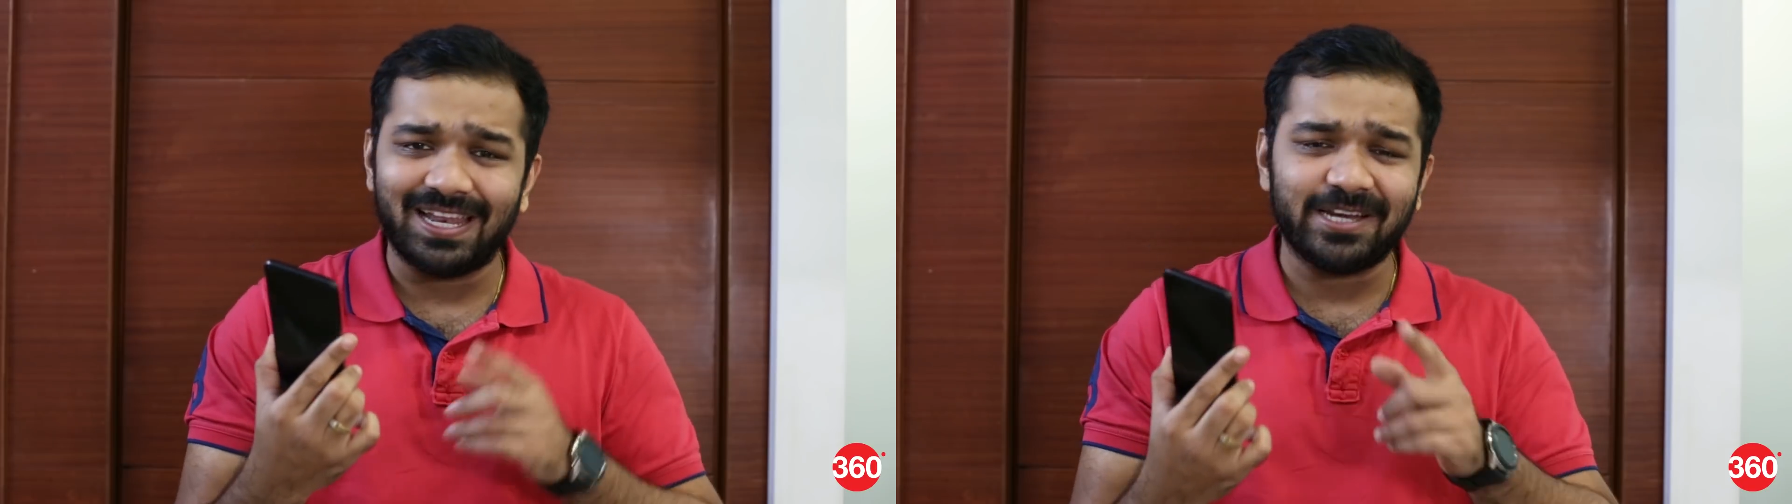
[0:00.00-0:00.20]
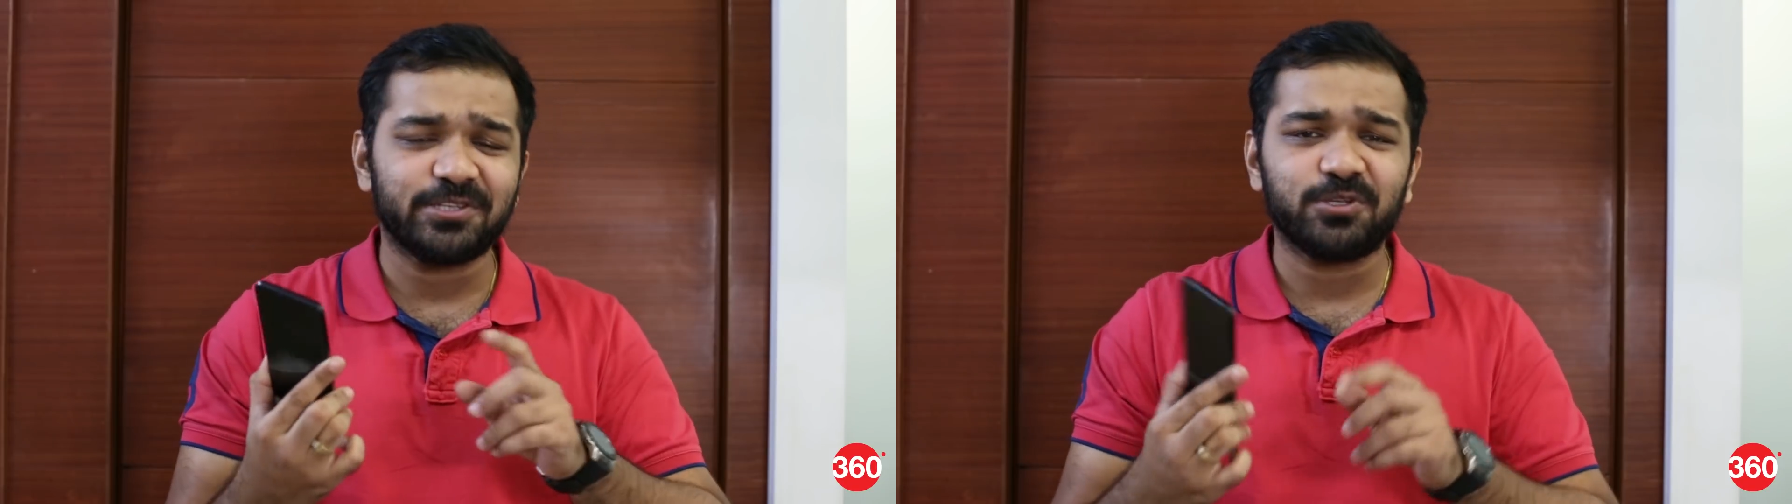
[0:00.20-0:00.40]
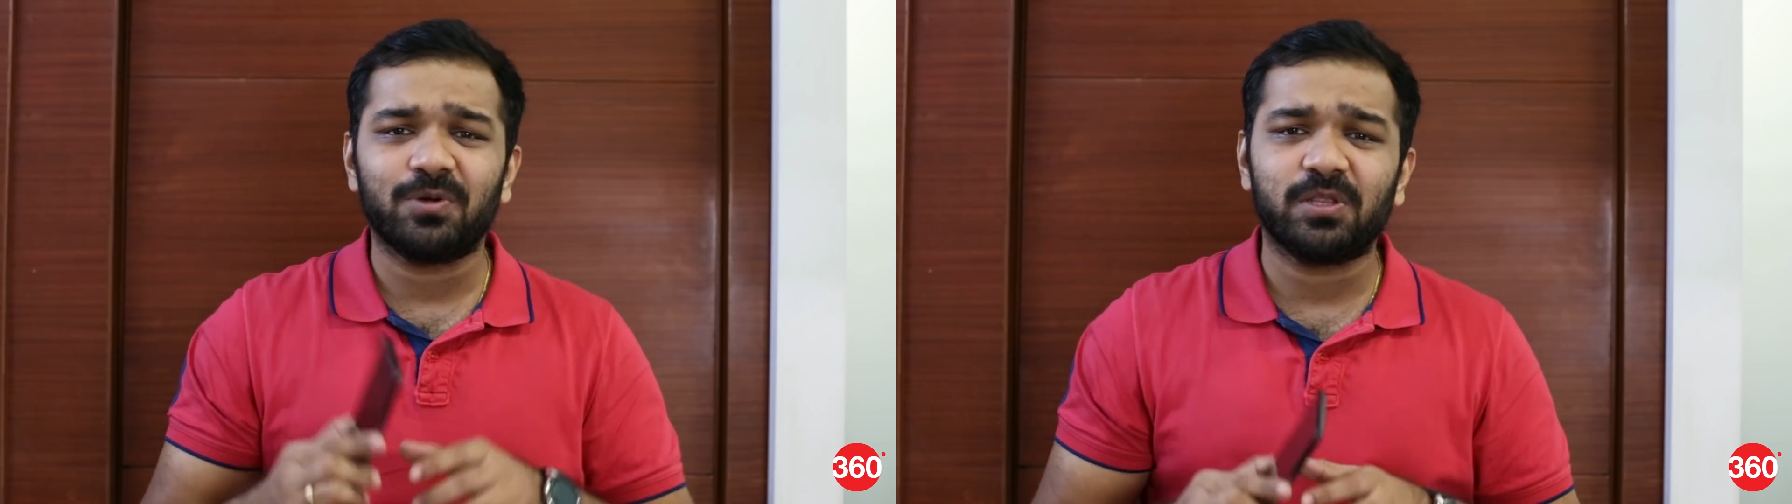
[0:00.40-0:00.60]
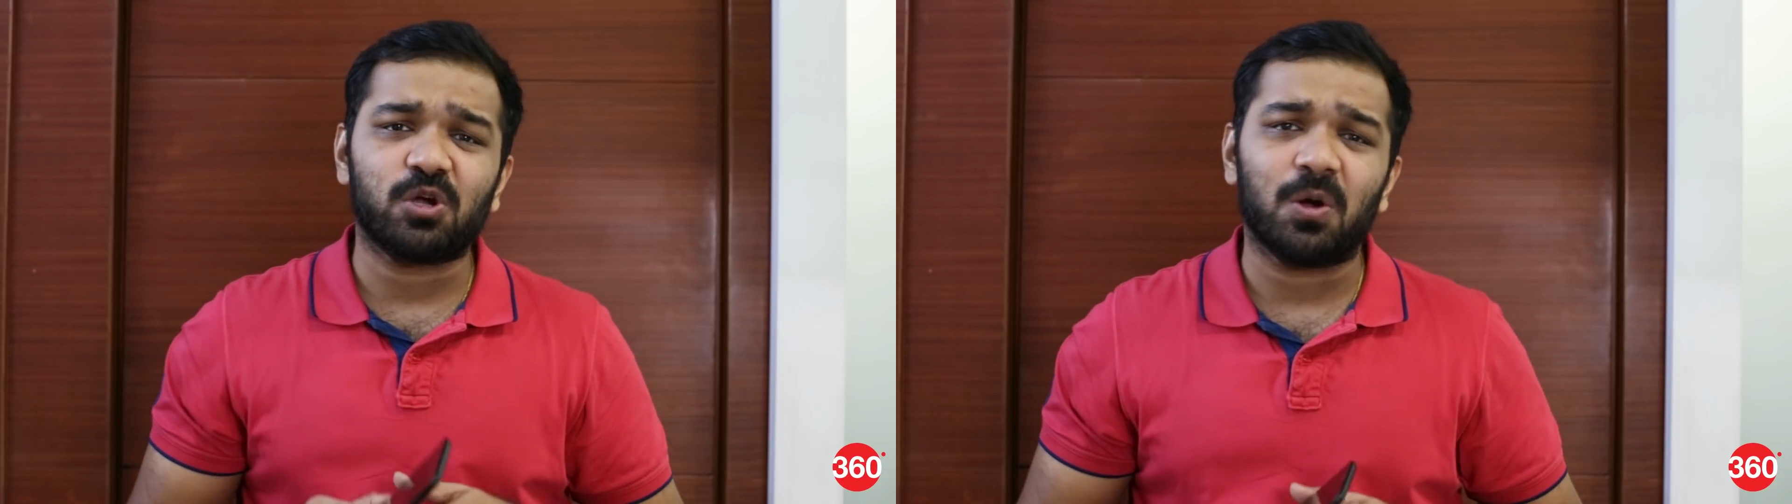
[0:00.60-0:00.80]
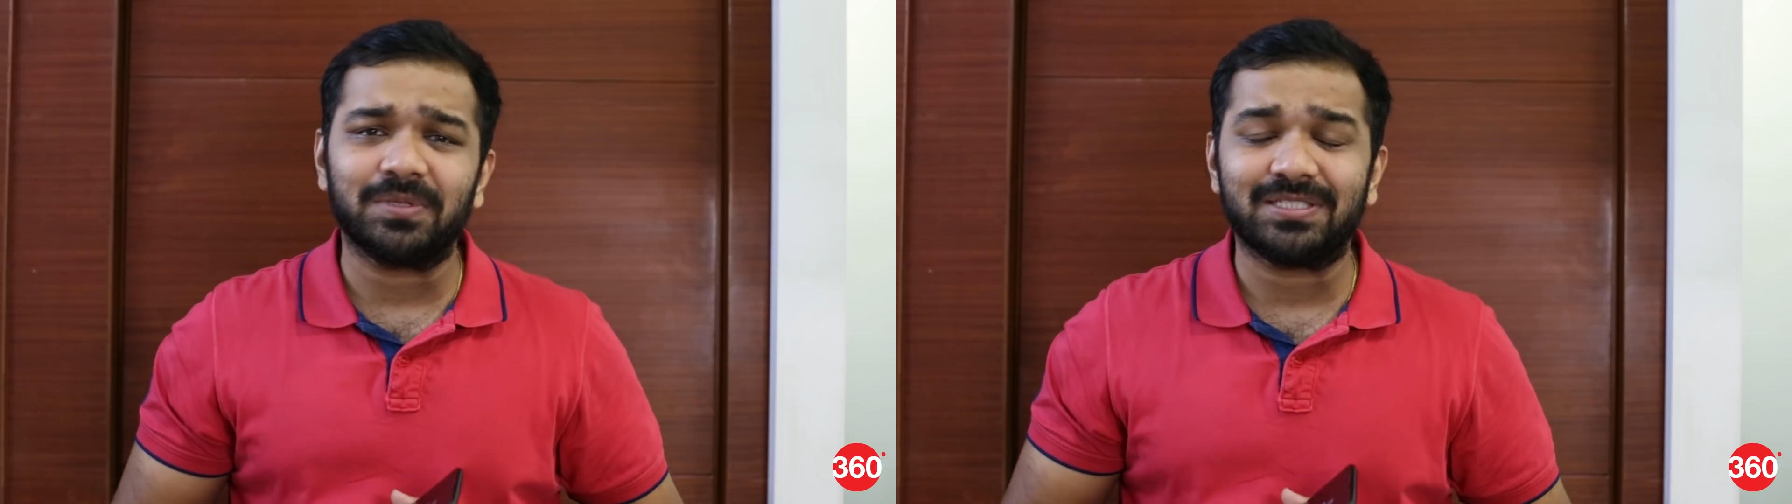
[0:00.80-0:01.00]
Let us know in the
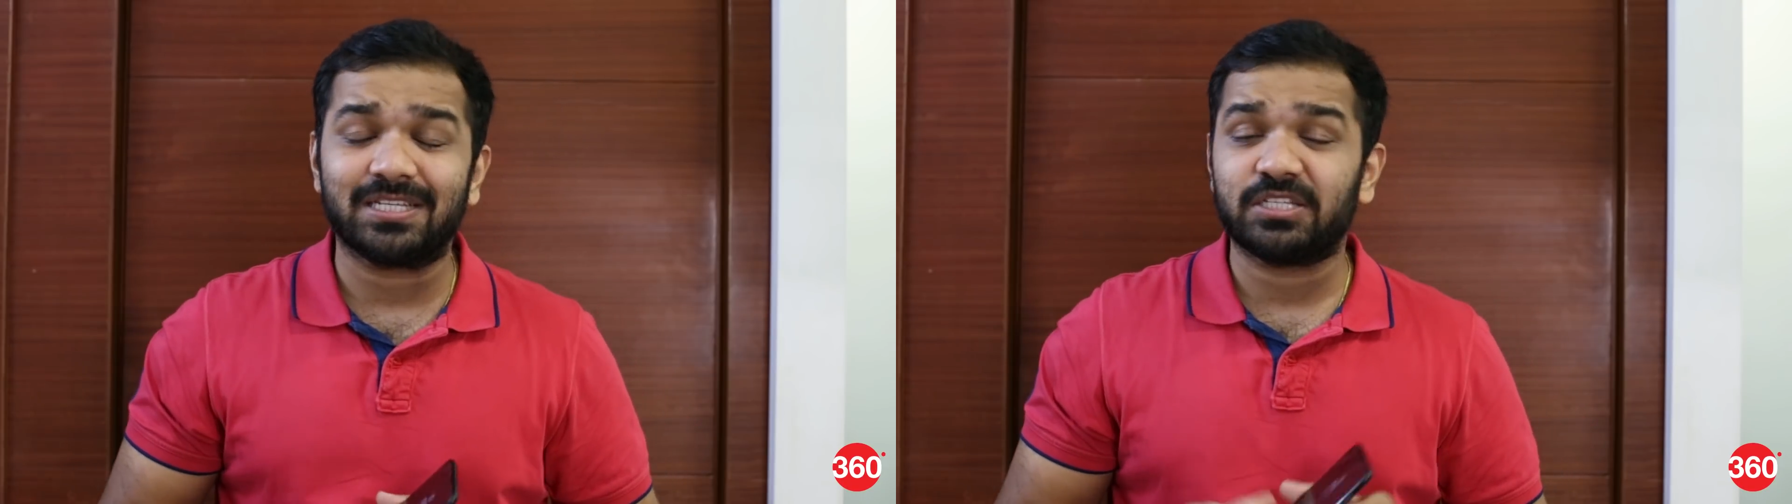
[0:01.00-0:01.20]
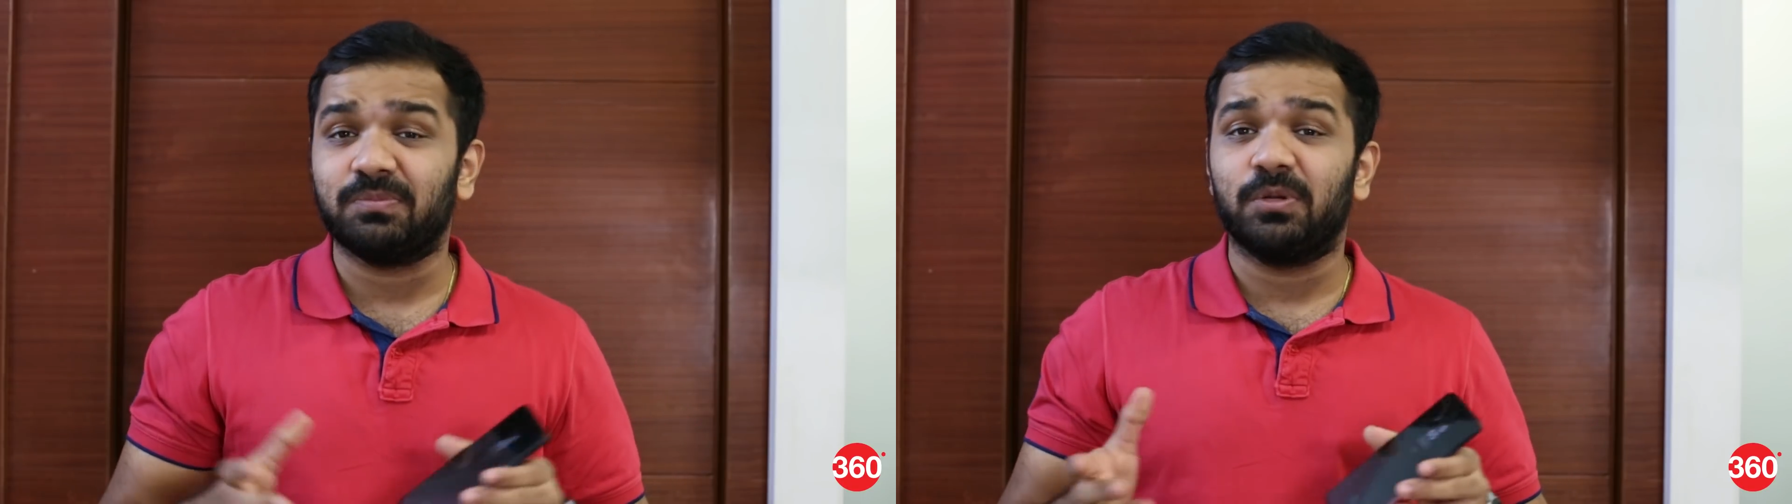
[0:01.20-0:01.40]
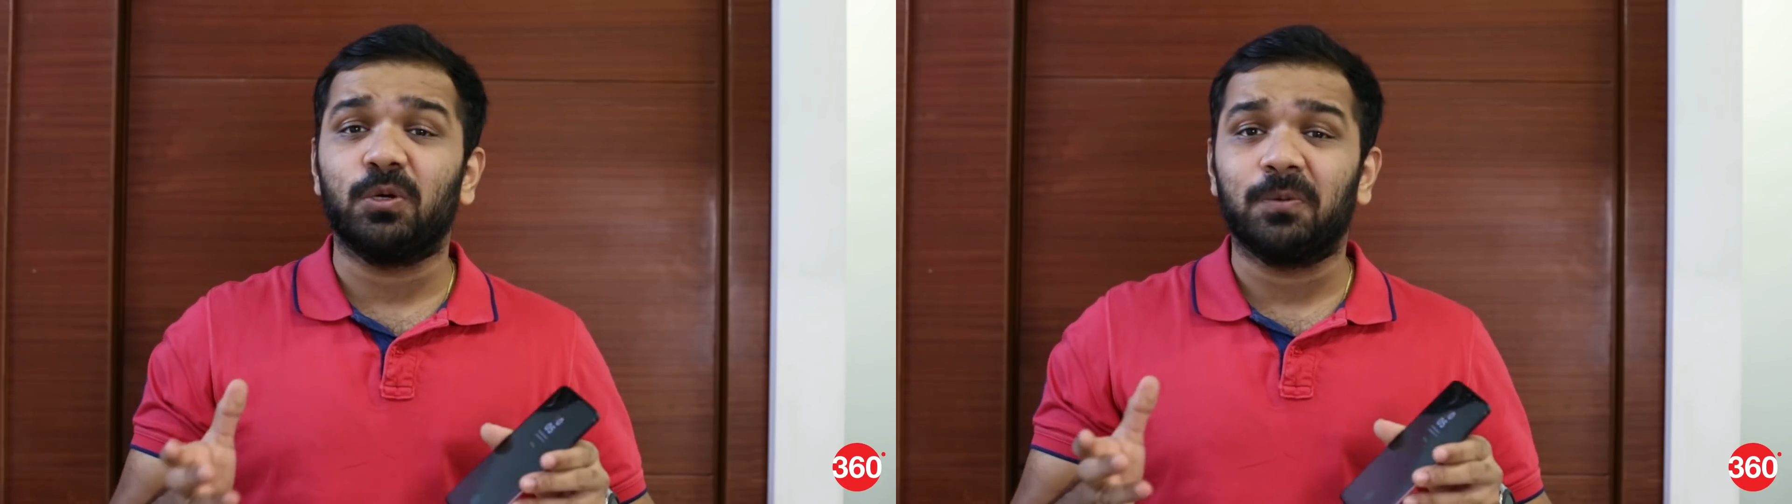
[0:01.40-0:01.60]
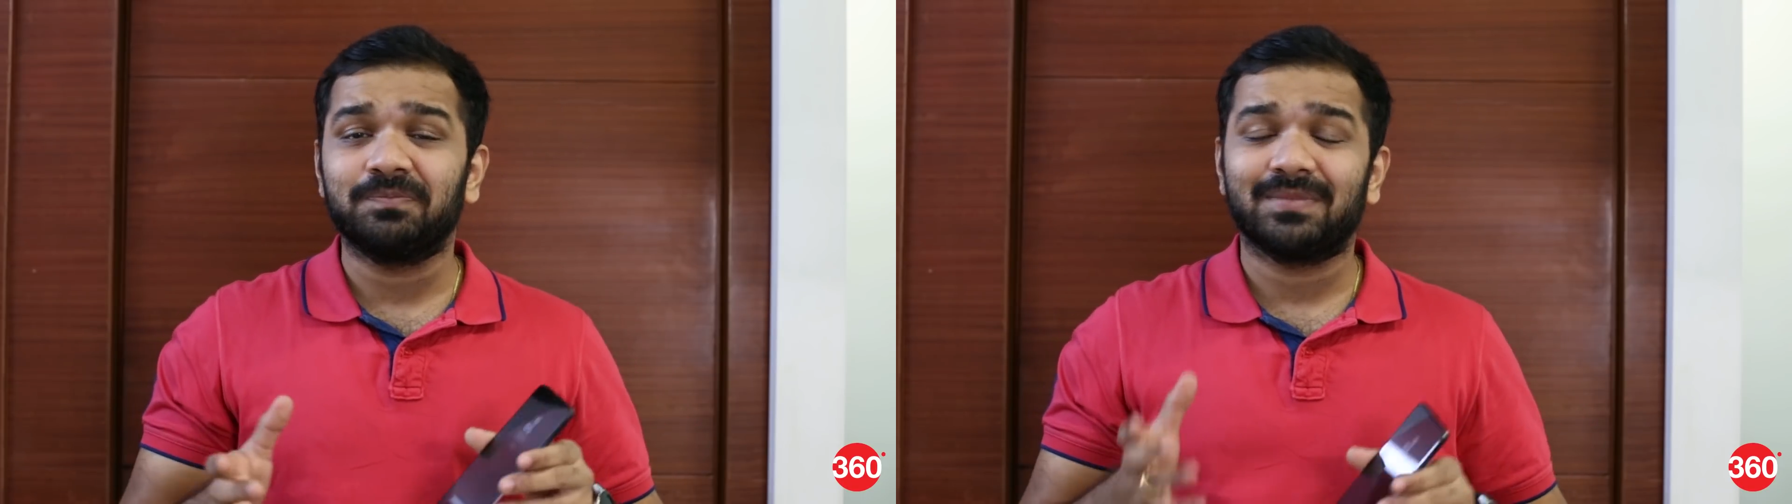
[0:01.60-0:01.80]
comment section below.